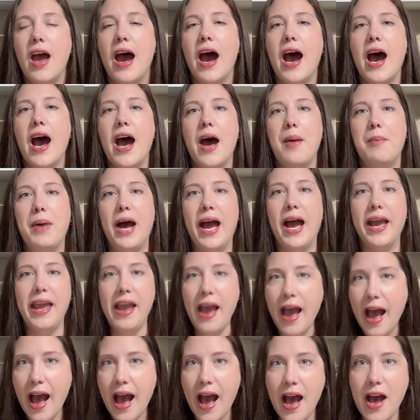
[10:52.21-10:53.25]
Um, I
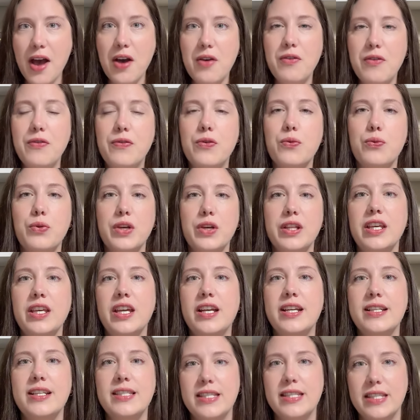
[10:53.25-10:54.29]
have really
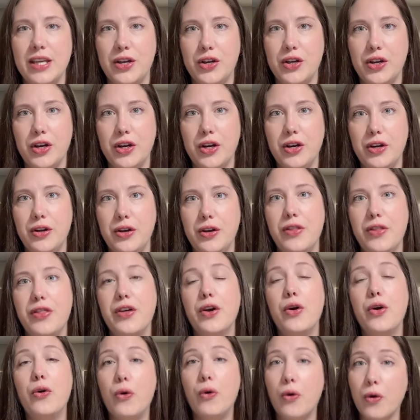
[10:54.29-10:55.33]
considered the
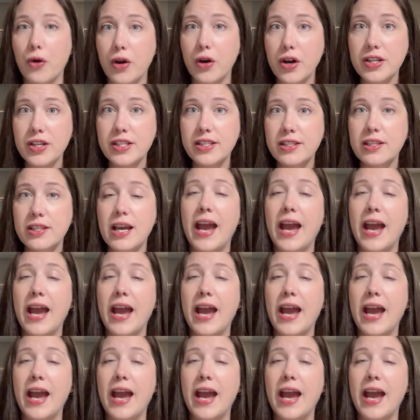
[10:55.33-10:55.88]
horse.